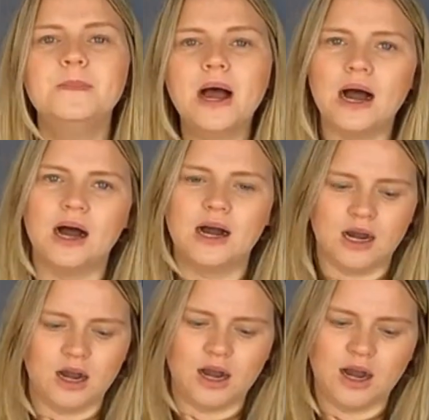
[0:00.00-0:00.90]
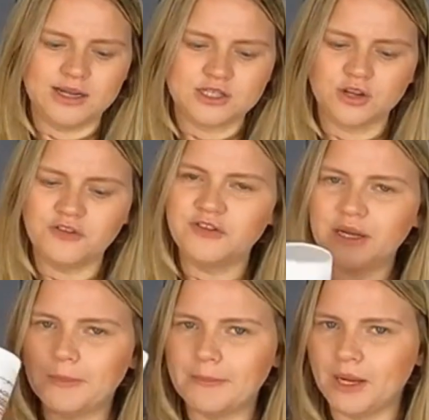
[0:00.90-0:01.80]
But I do
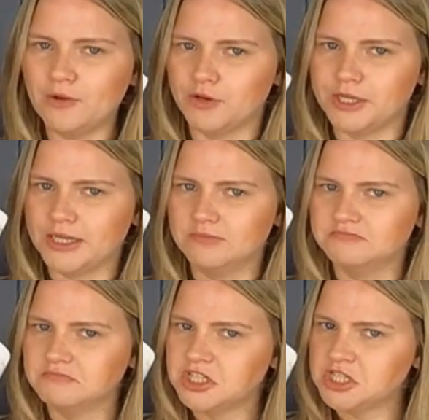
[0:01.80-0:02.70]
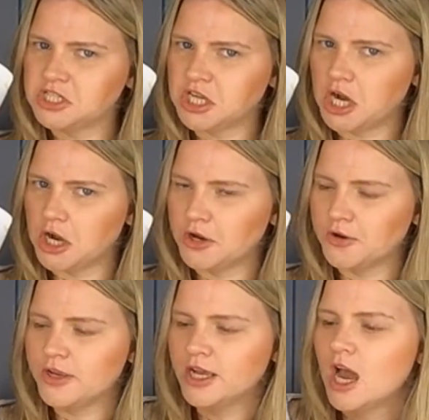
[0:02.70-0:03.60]
feel a bit better on it. So
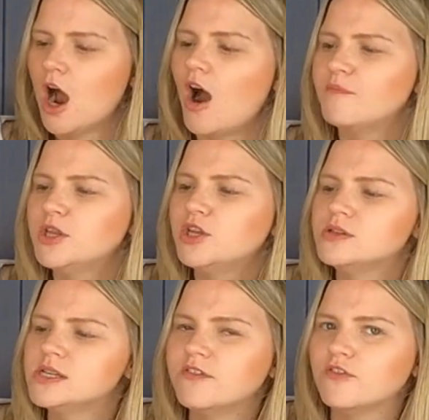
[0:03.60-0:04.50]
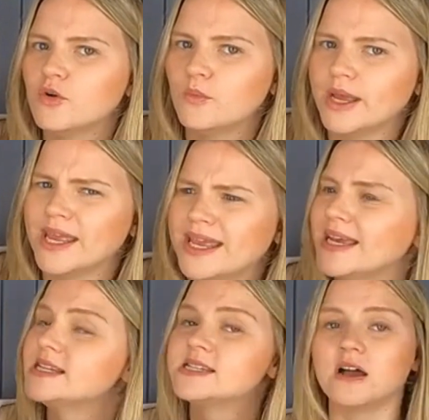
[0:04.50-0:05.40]
I've been using it for a
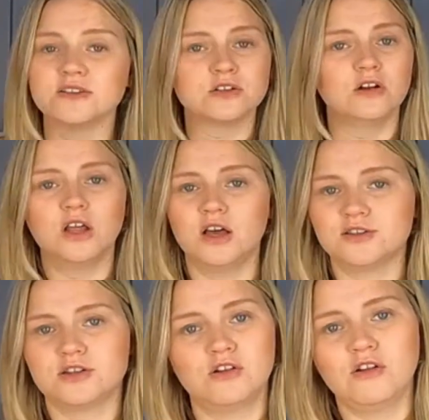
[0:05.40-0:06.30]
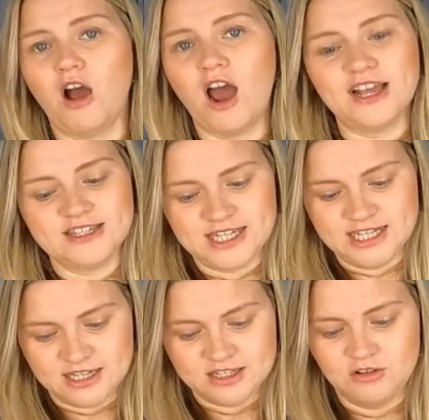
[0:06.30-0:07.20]
week. It does not last long, guys.
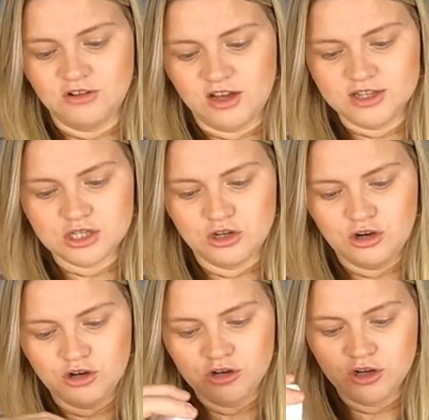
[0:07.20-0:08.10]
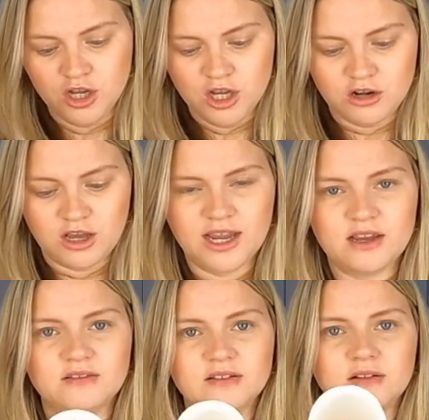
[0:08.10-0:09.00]
It does not last long.
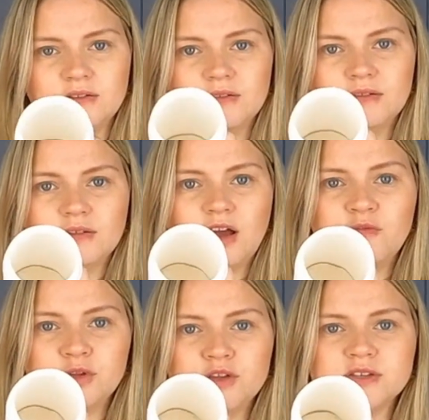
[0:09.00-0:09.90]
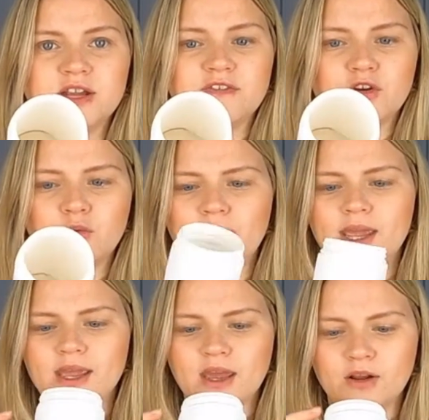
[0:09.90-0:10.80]
Like, I've been using it for a
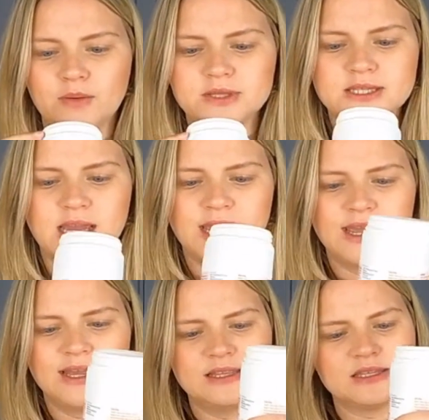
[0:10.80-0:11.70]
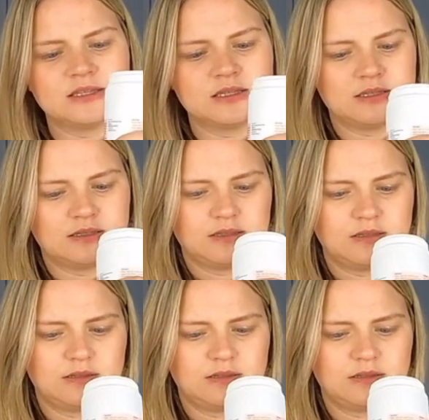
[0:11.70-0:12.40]
week and I would say it's